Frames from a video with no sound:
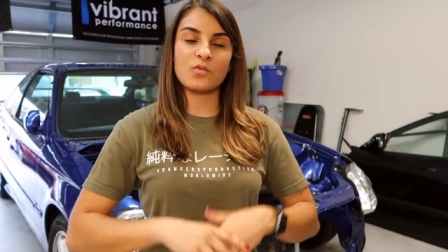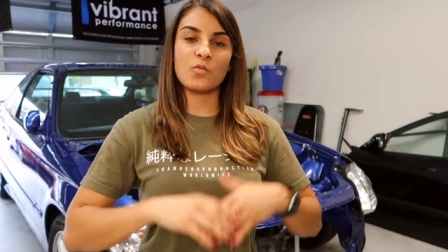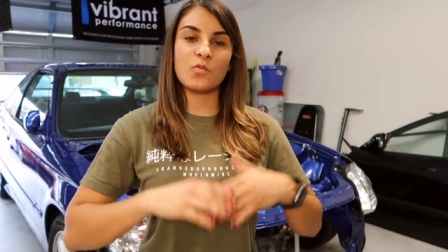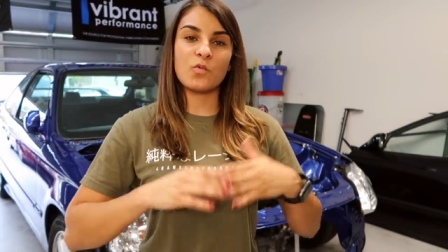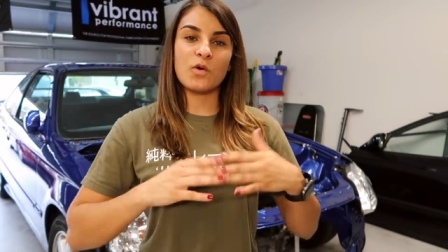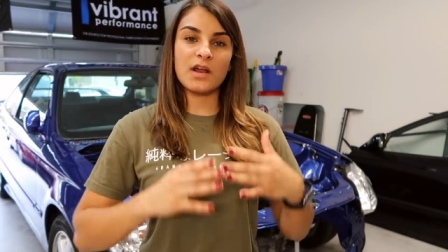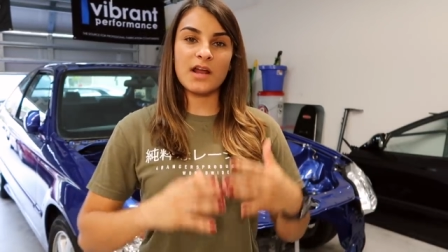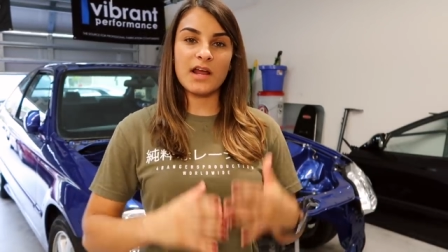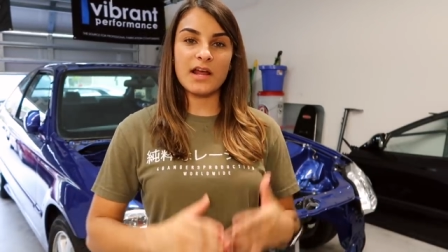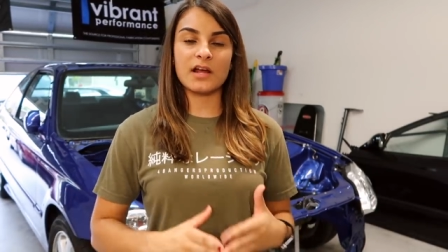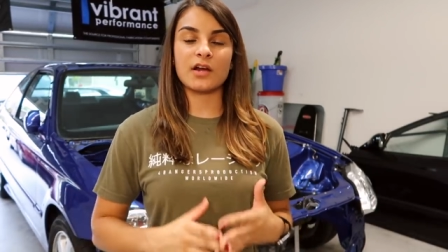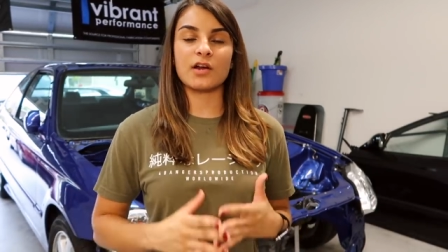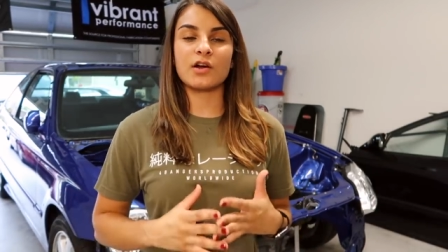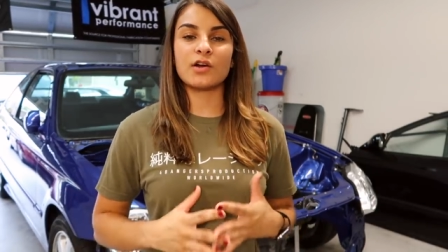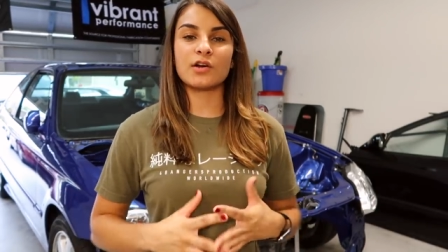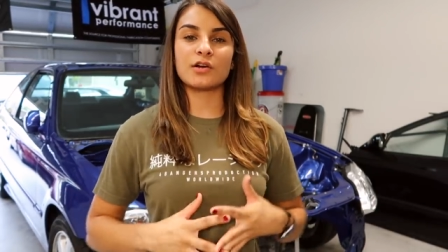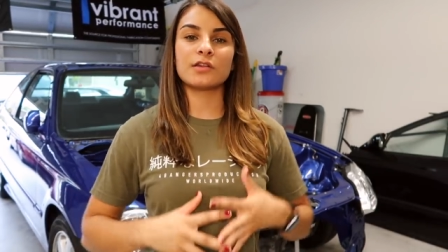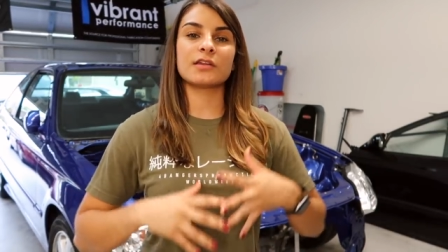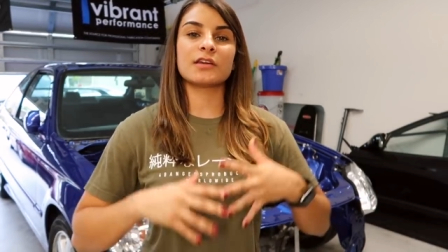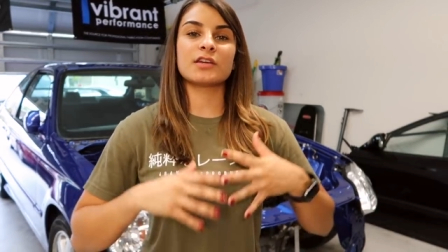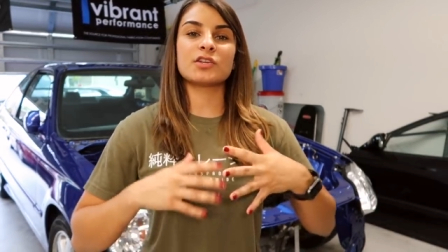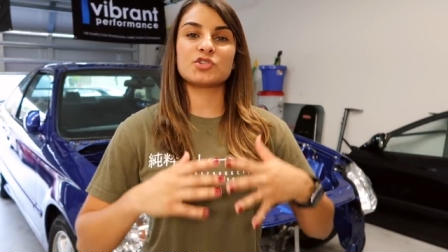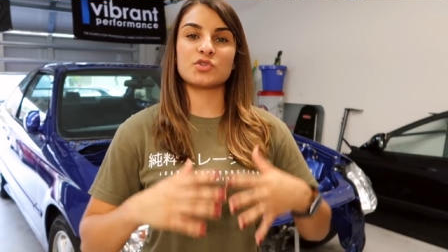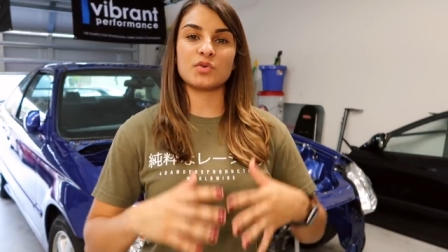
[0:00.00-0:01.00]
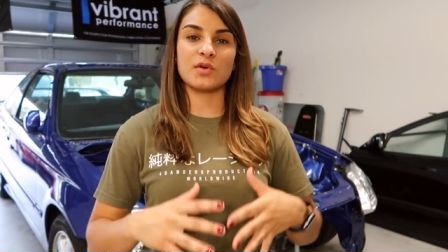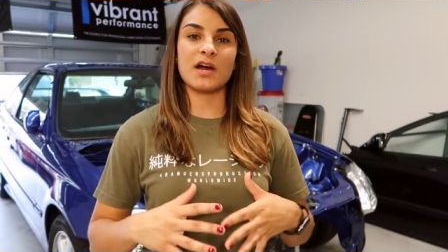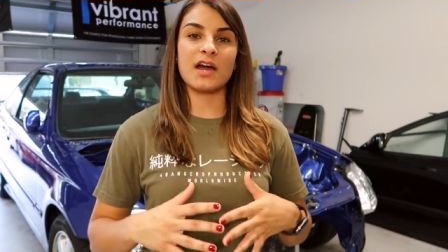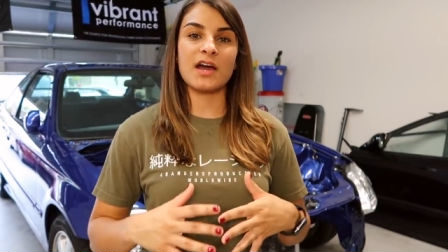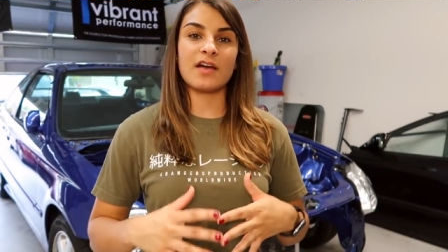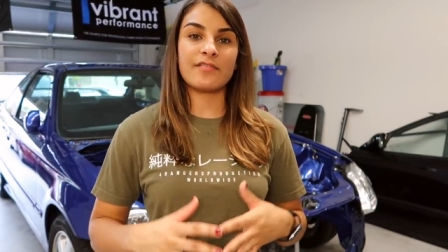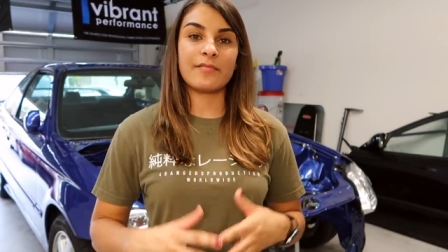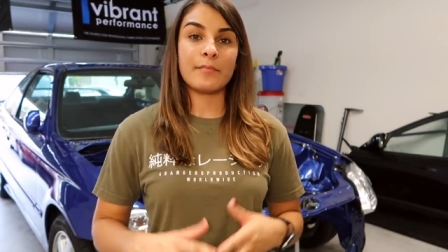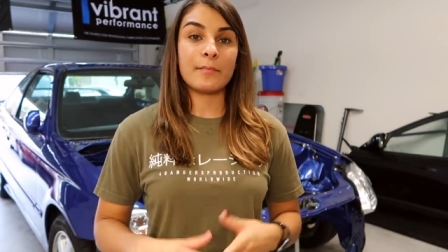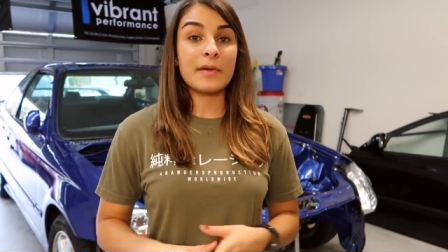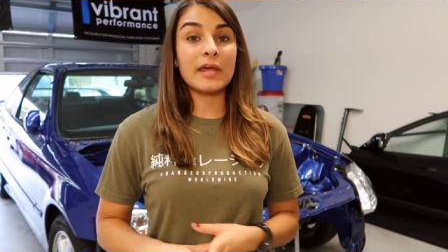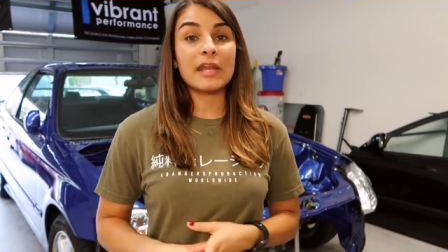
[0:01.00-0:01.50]
what I currently
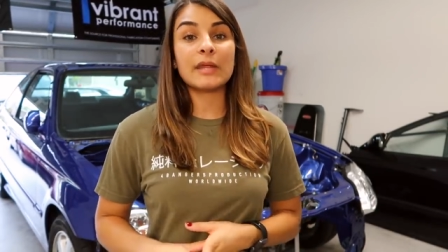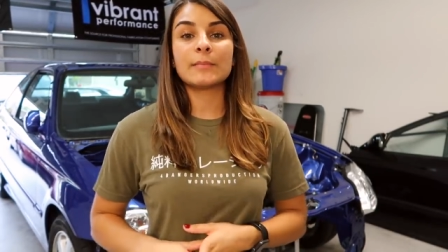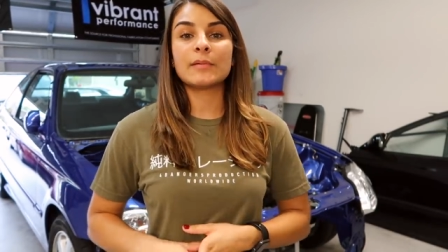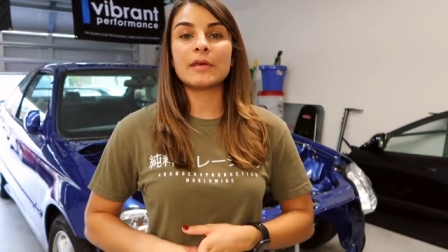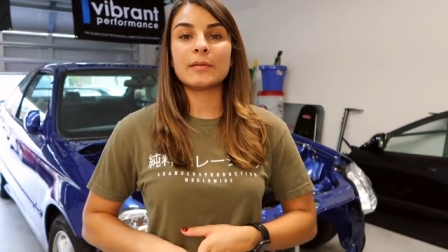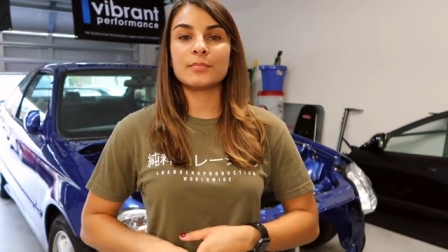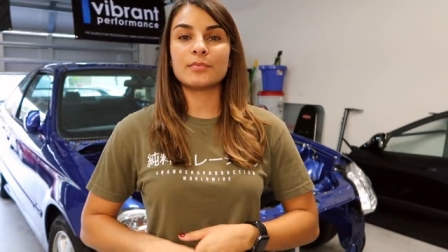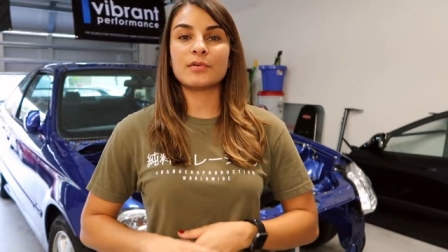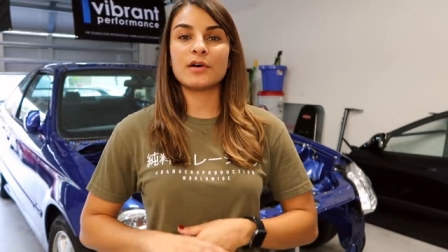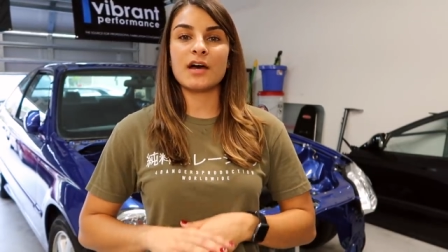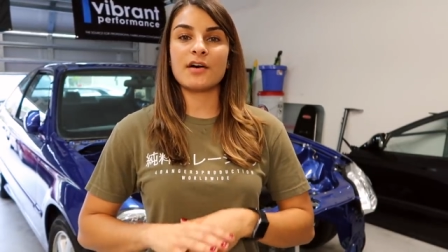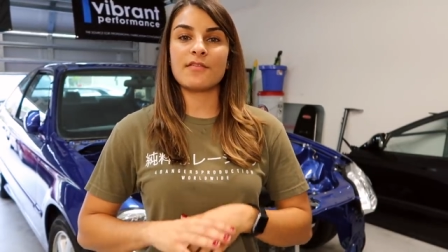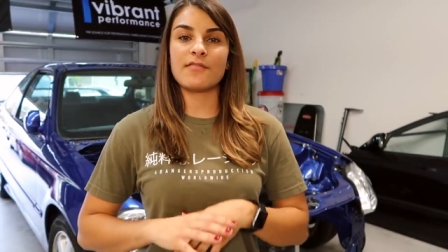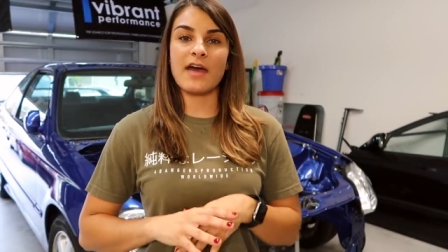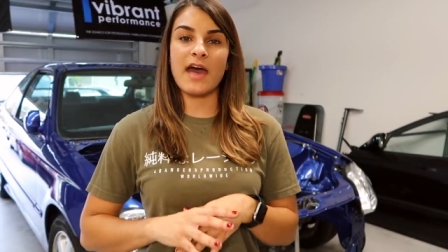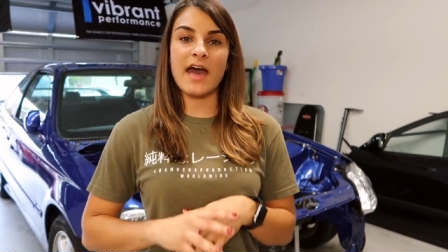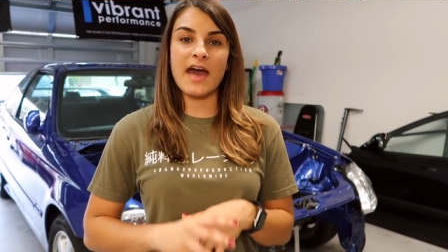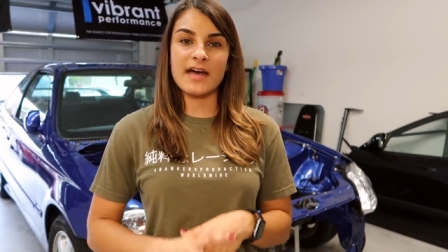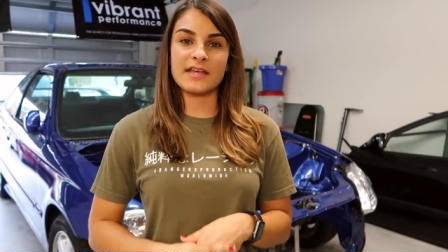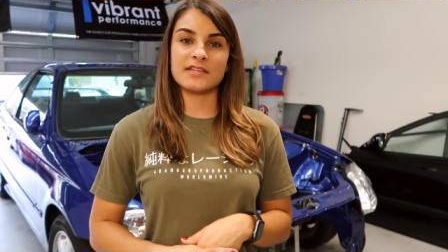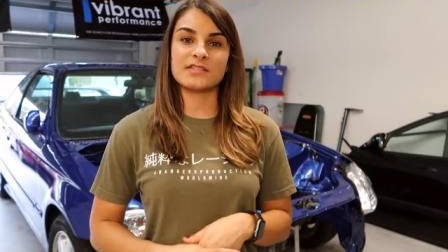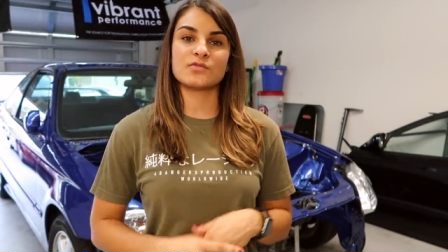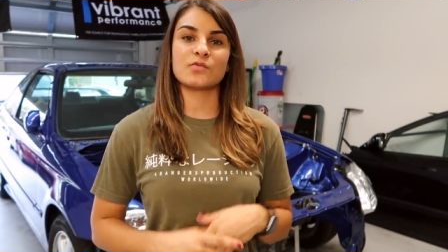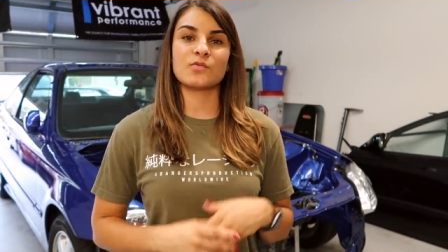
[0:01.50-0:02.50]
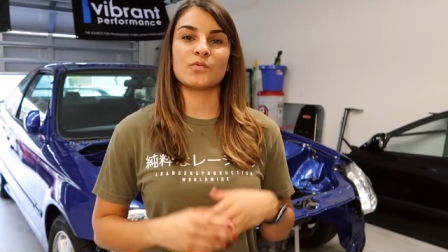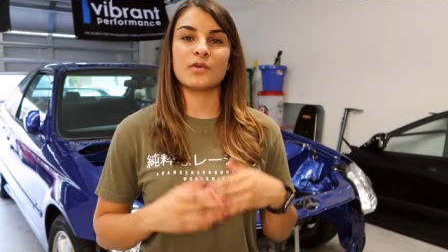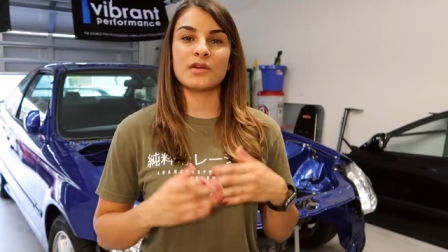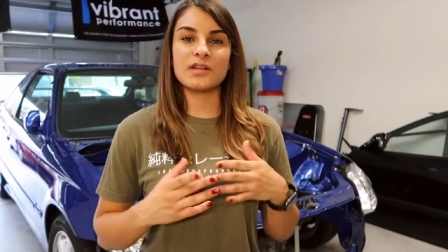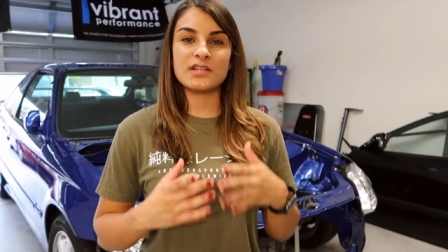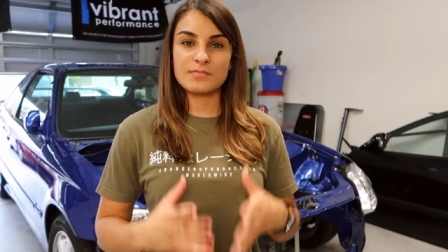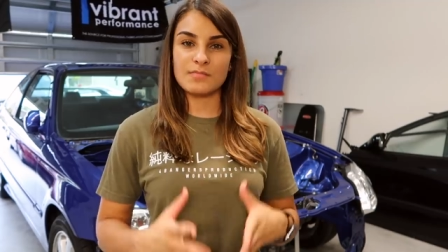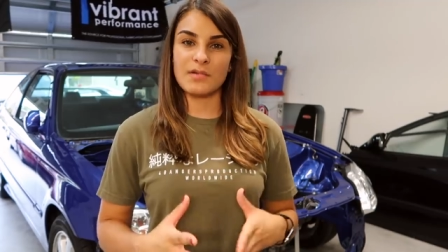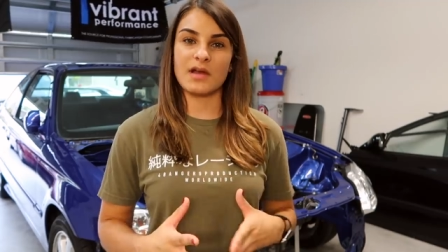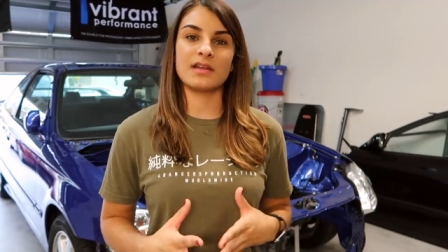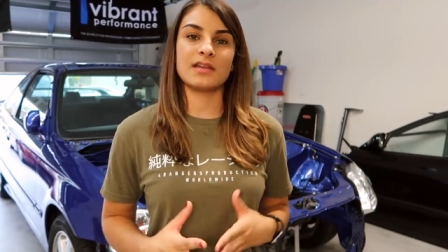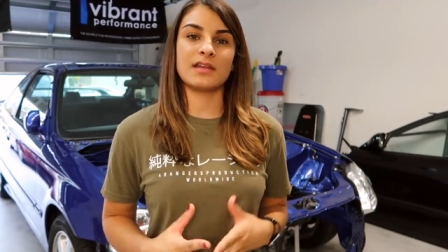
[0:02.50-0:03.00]
drive many people have asked, what
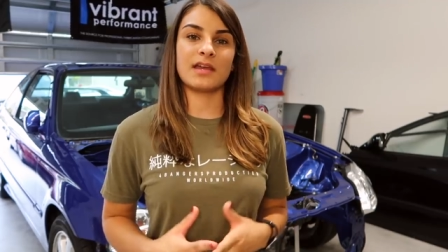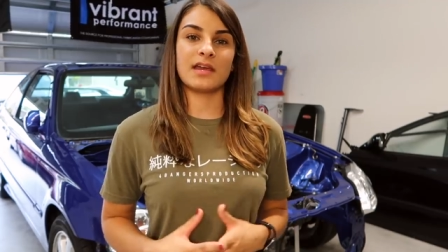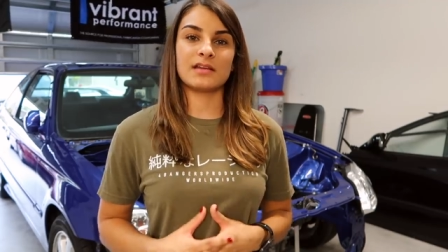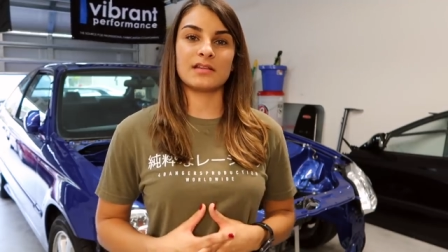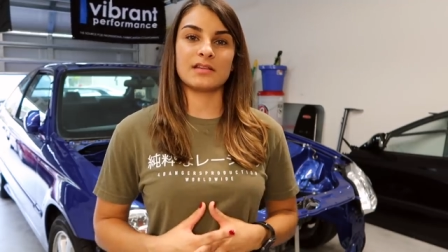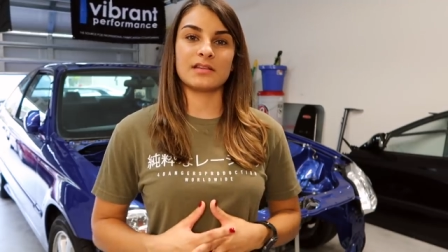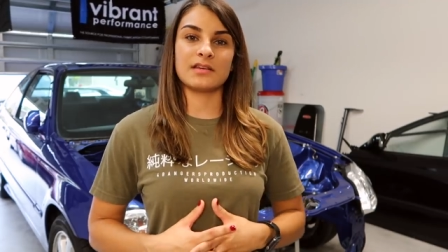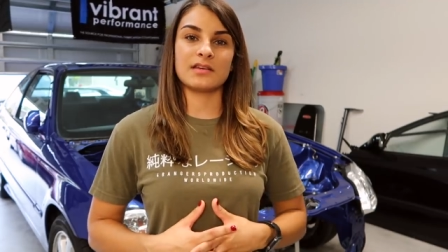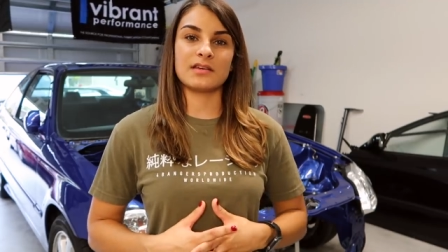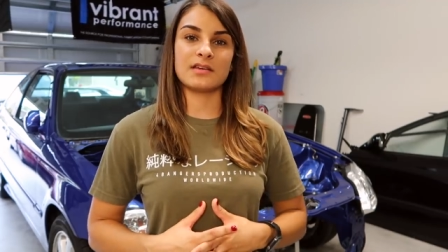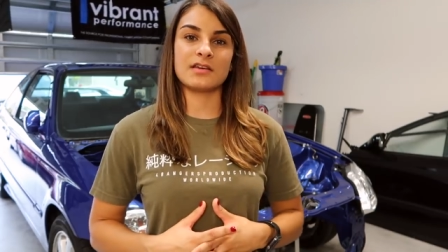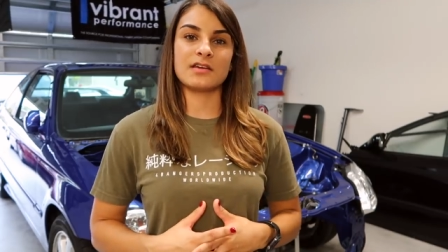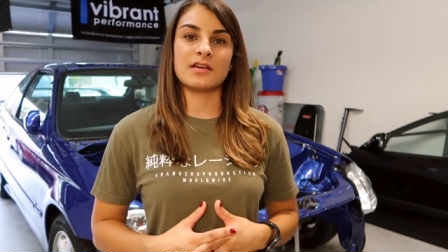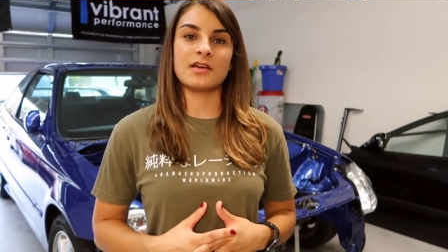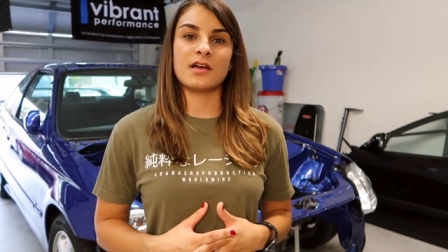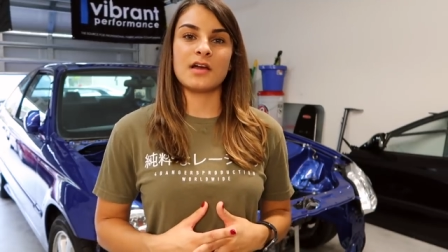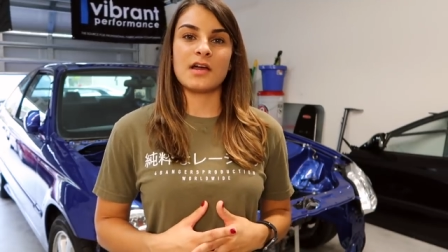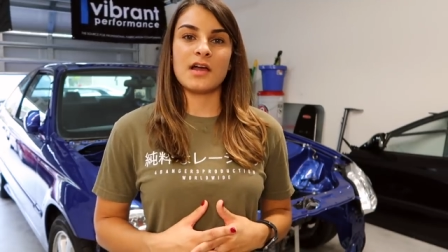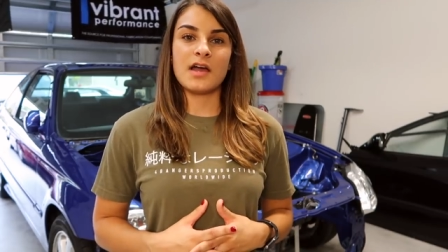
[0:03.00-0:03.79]
is my daily?